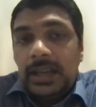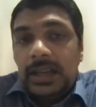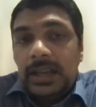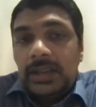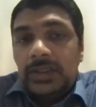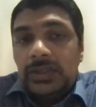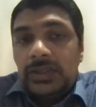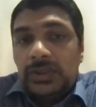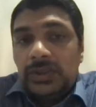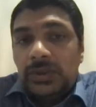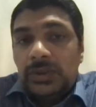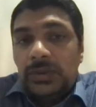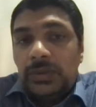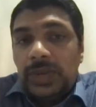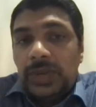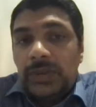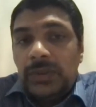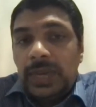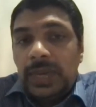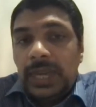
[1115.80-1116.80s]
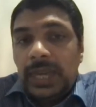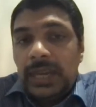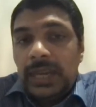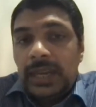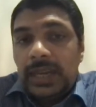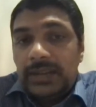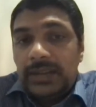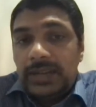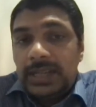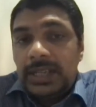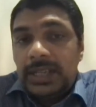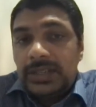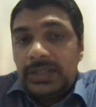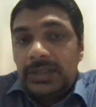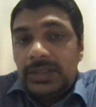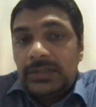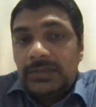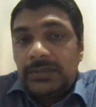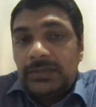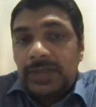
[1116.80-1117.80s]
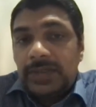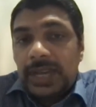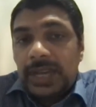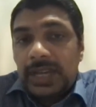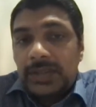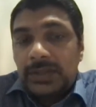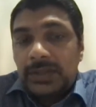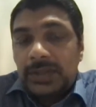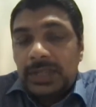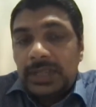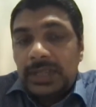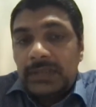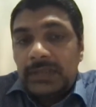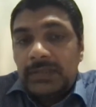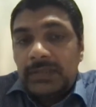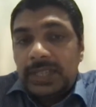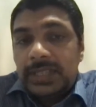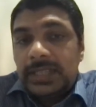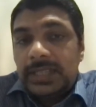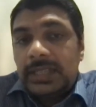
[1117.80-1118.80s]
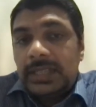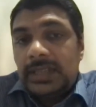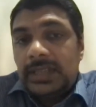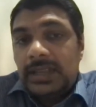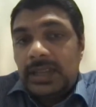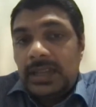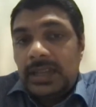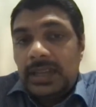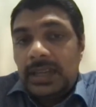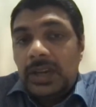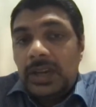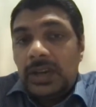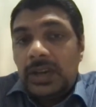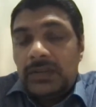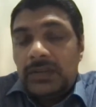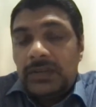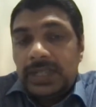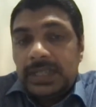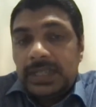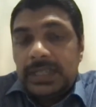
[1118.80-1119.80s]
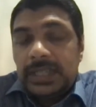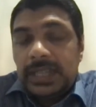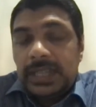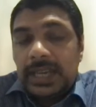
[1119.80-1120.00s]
So we had a heritage of actually investing in a lot of this.